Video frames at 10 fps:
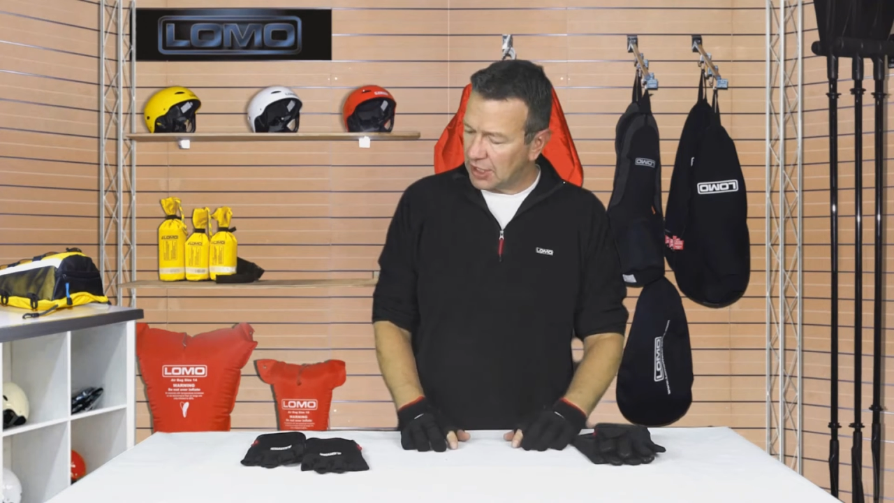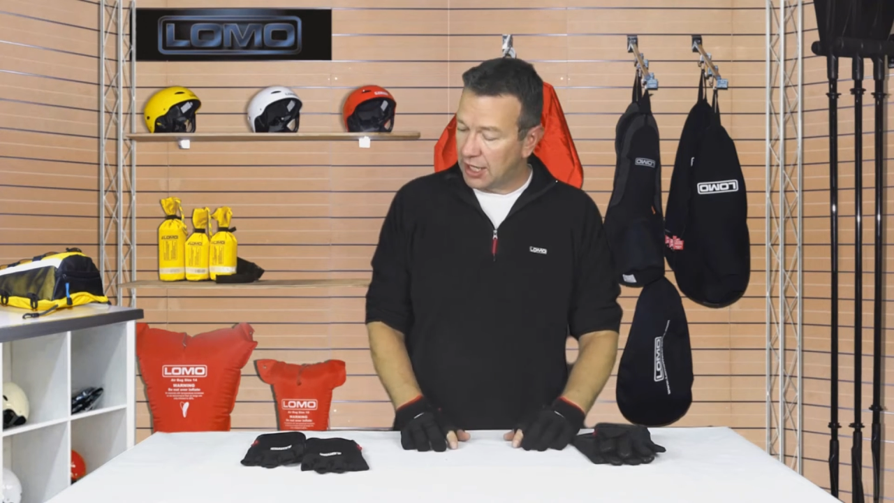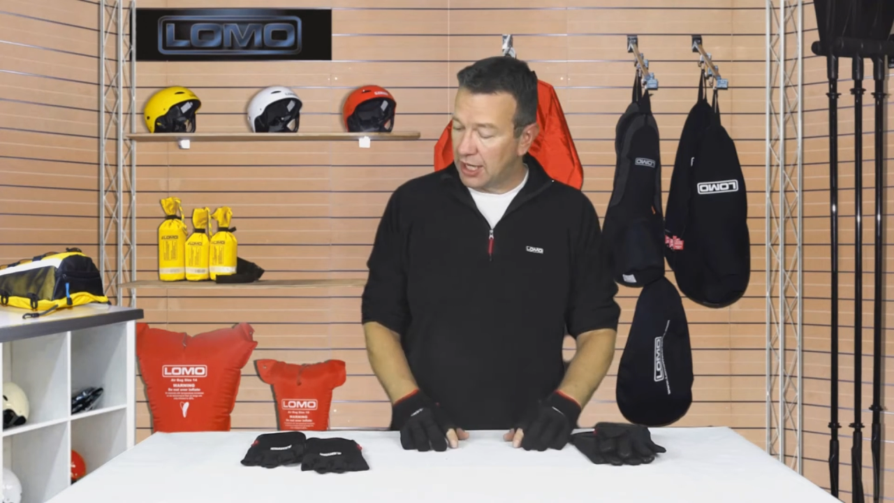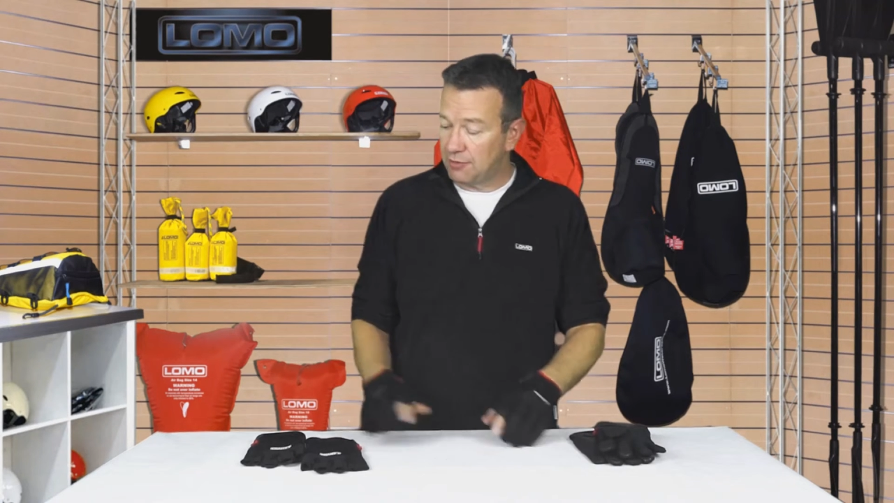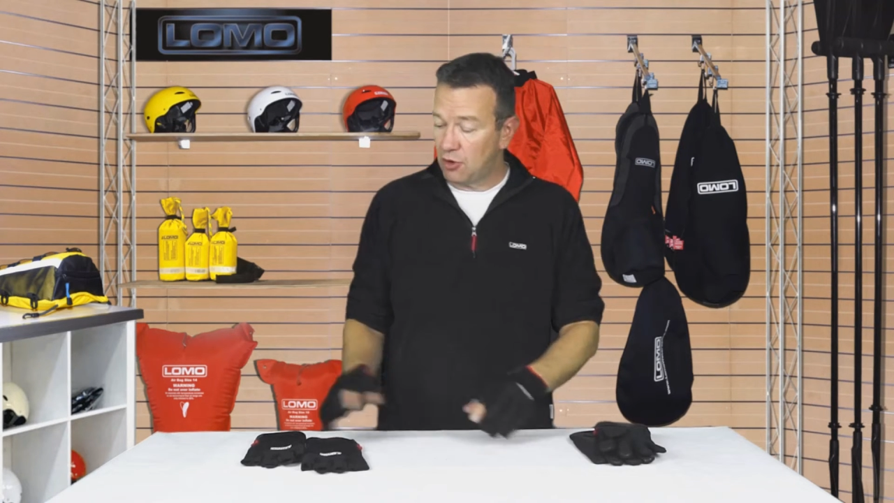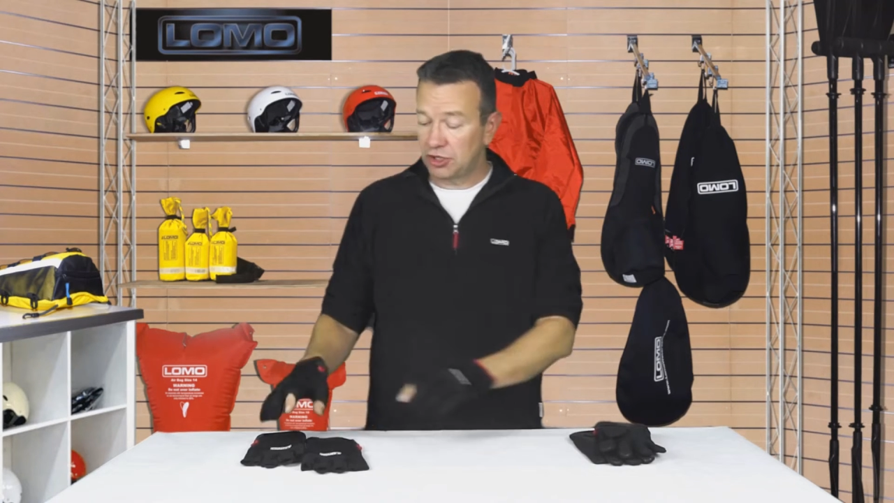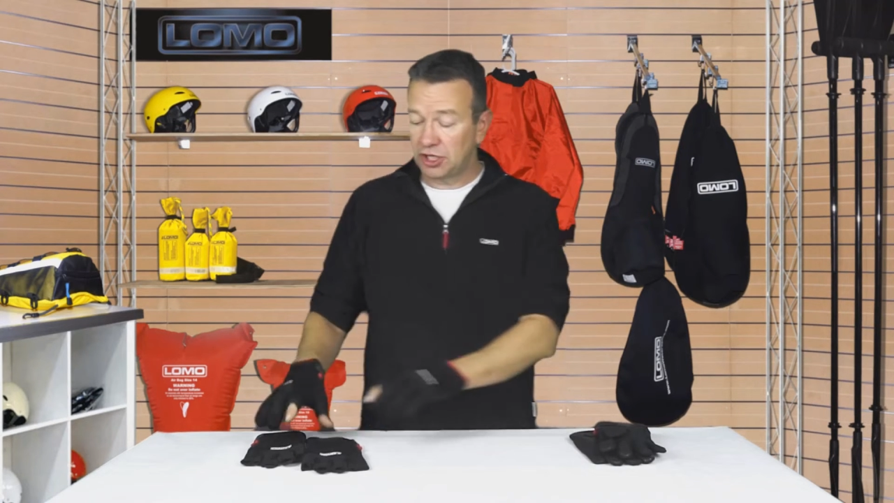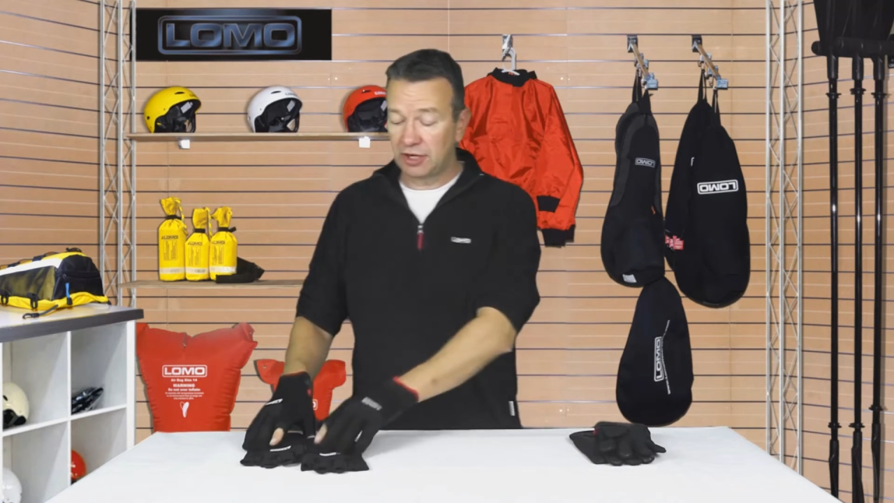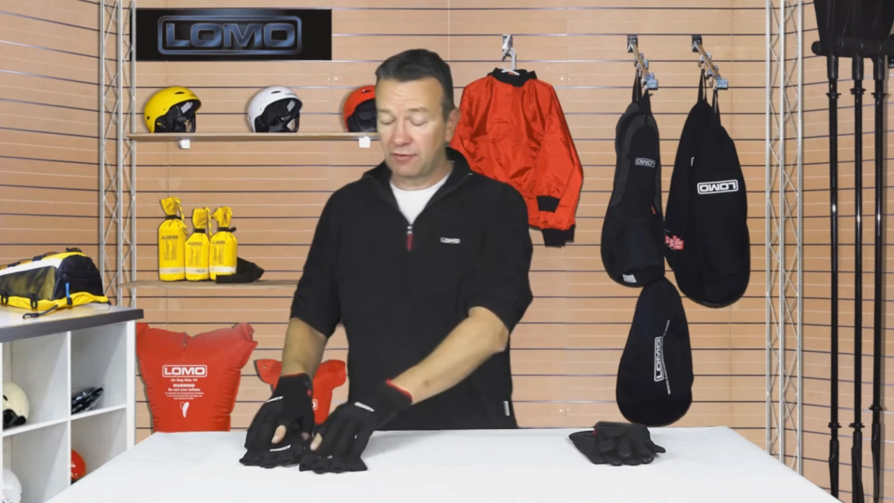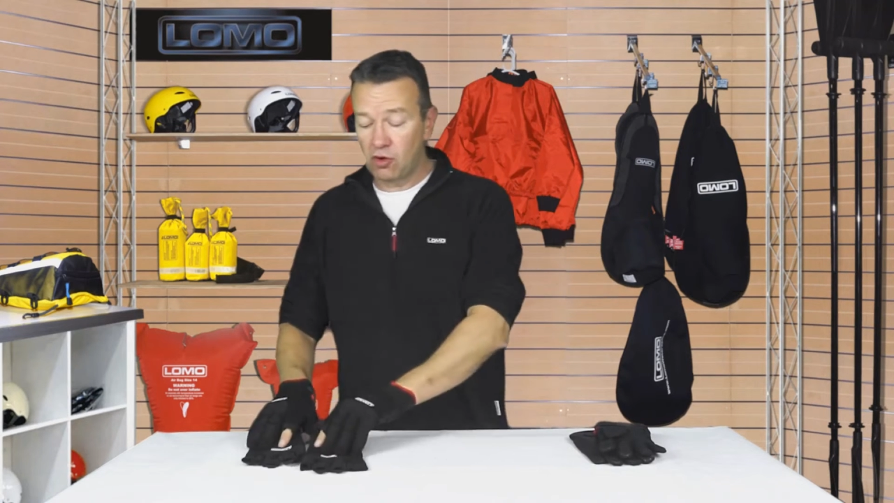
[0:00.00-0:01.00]
um, or you
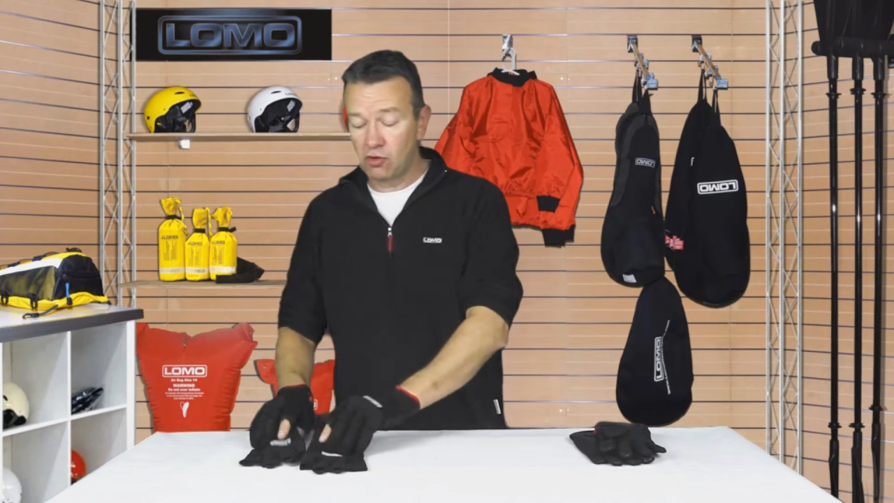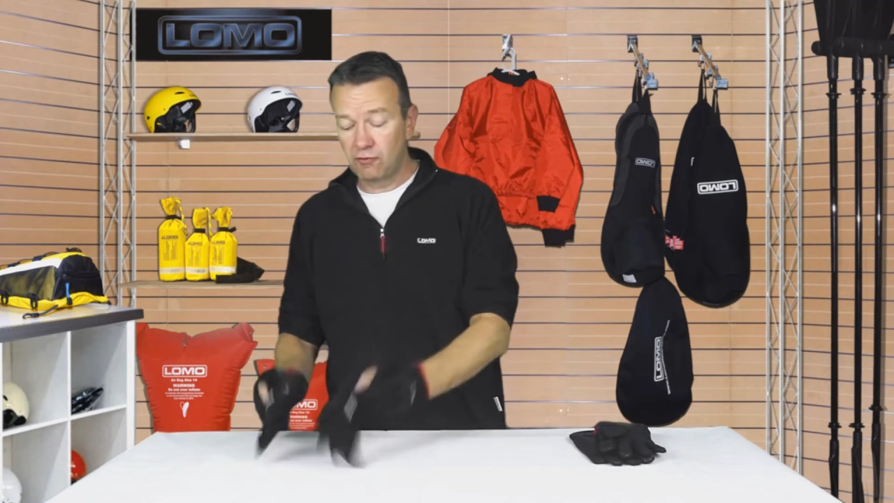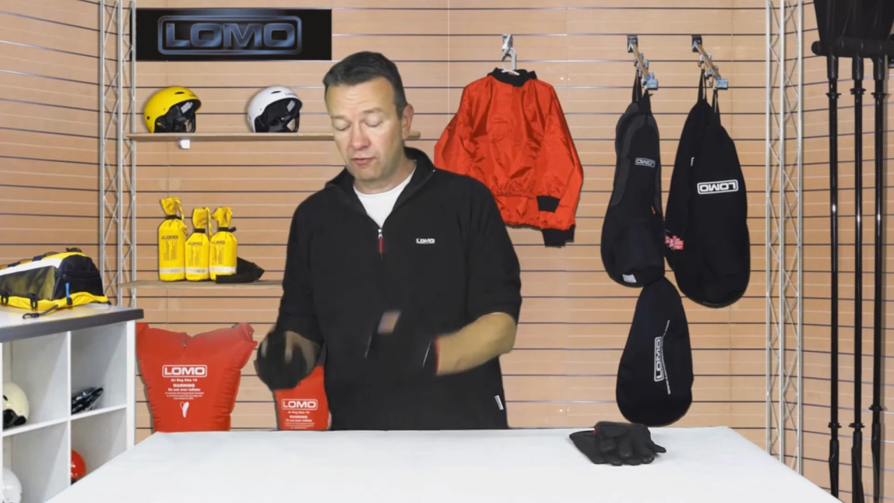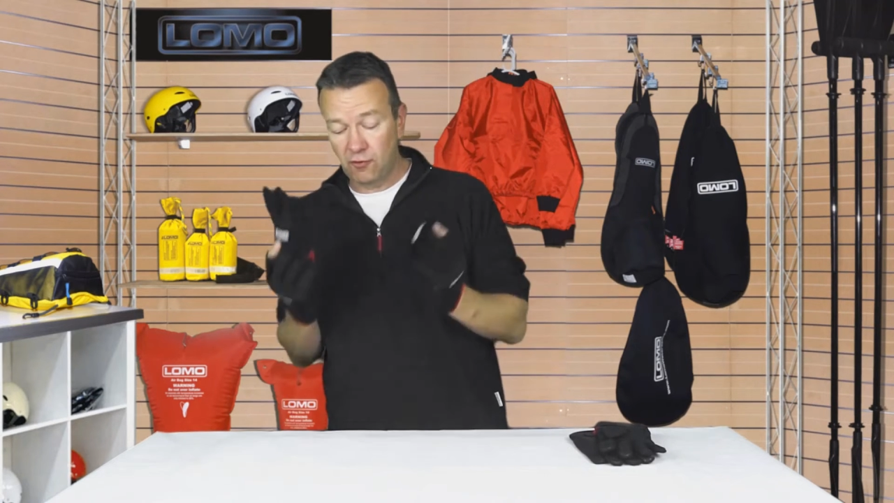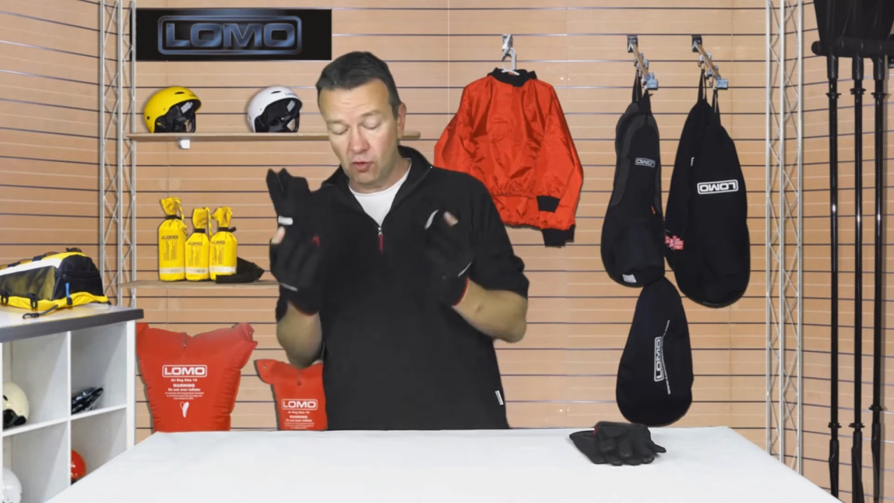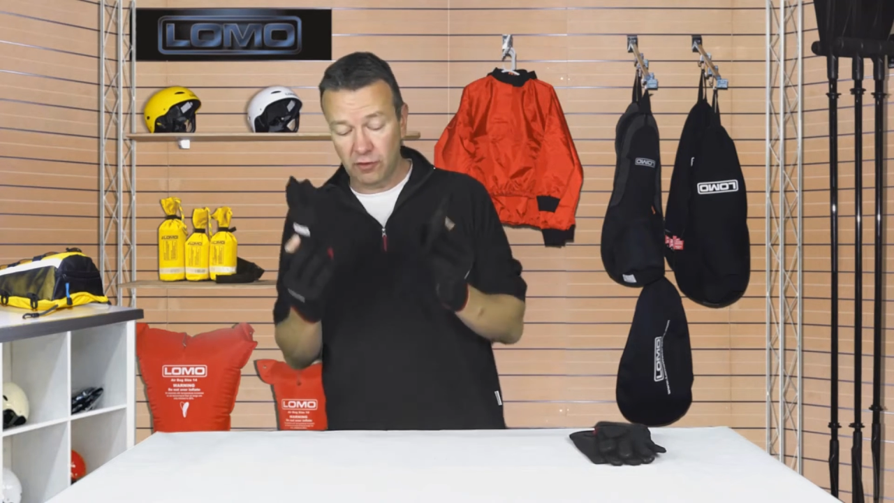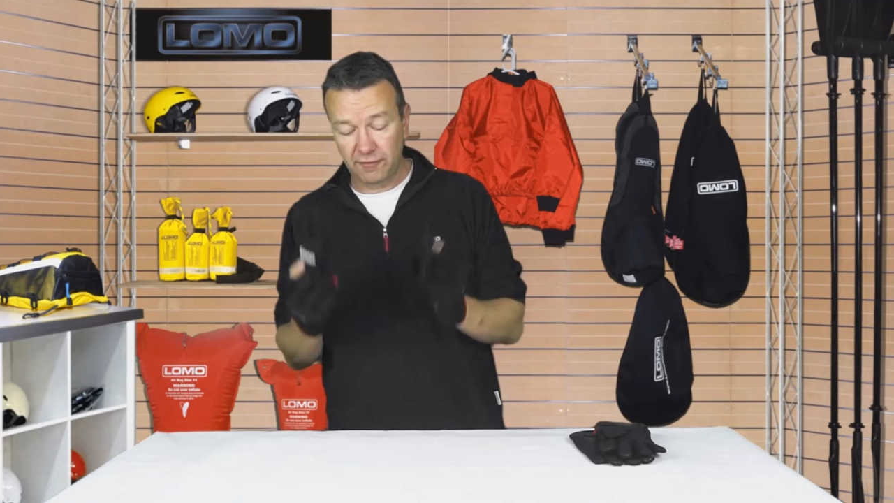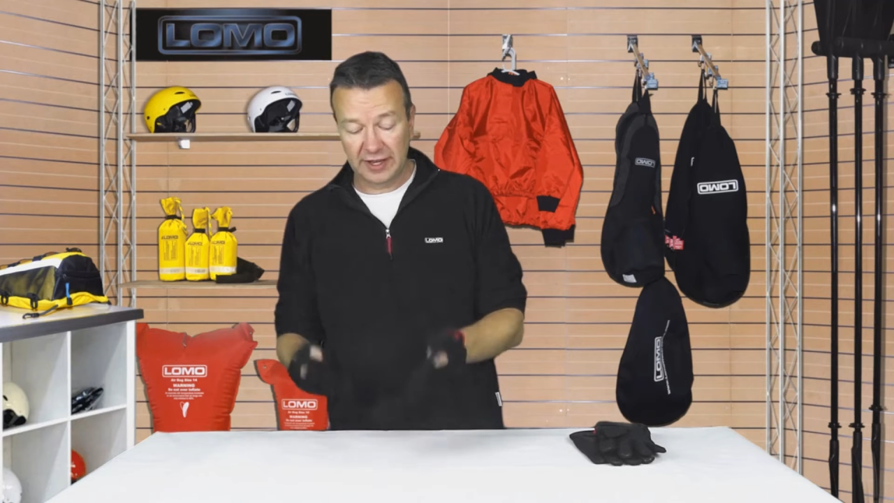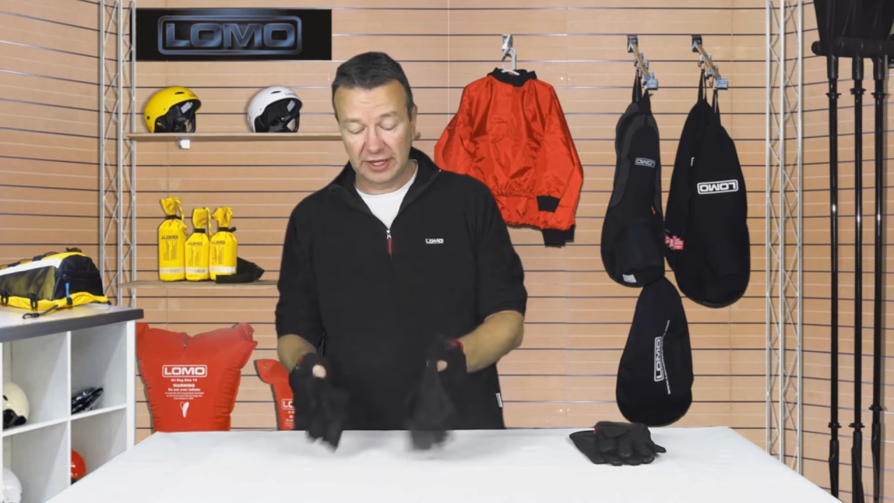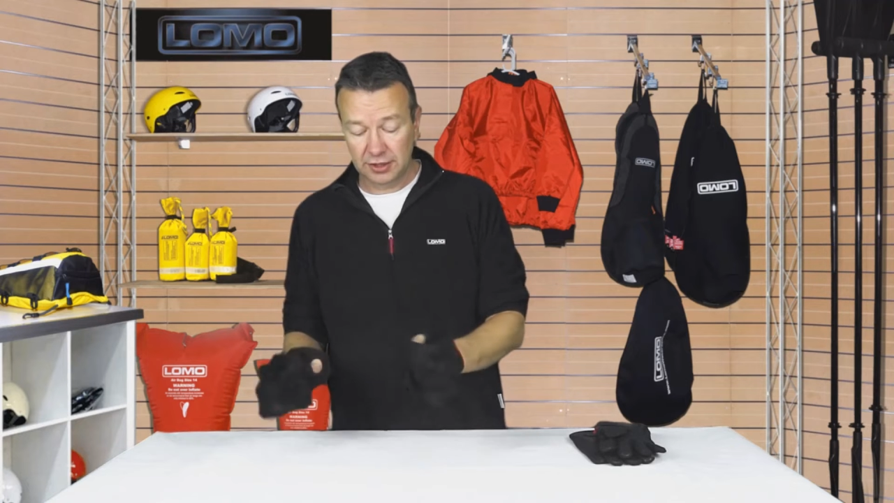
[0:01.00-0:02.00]
can have all four
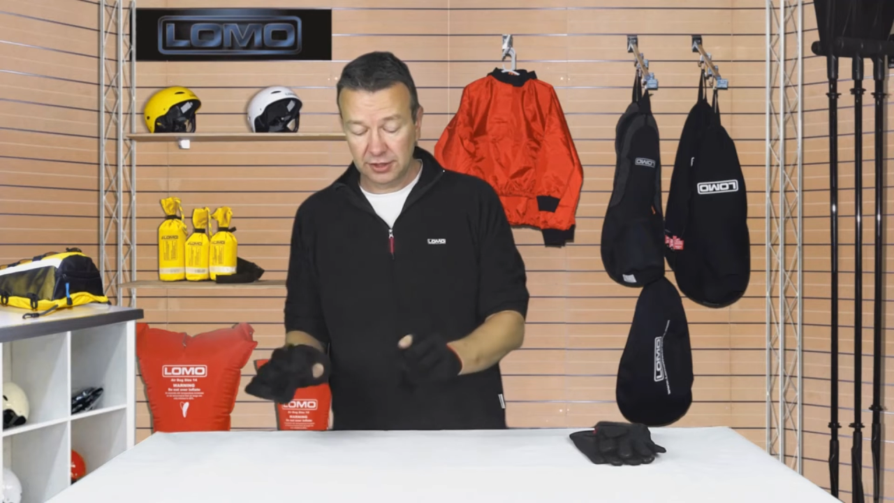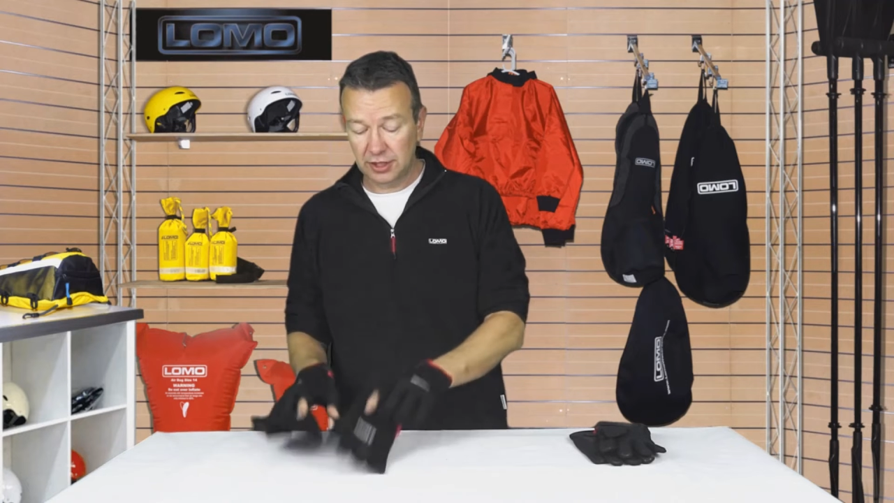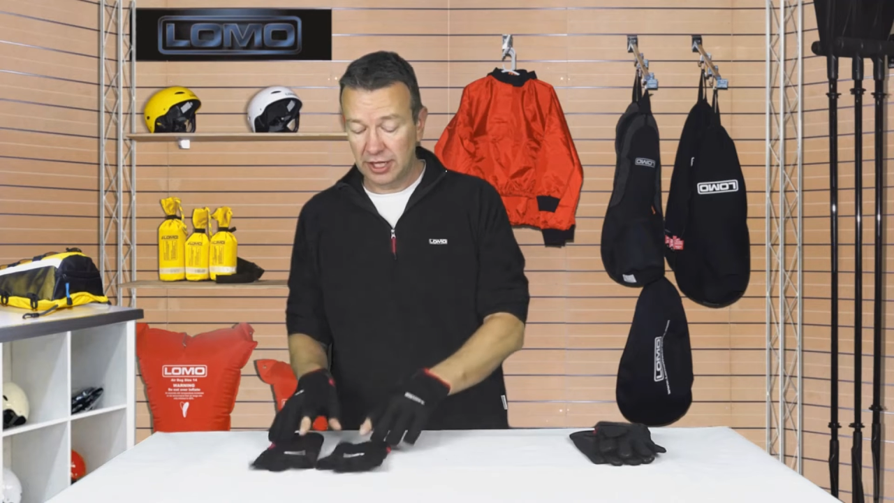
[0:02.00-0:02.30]
fingers,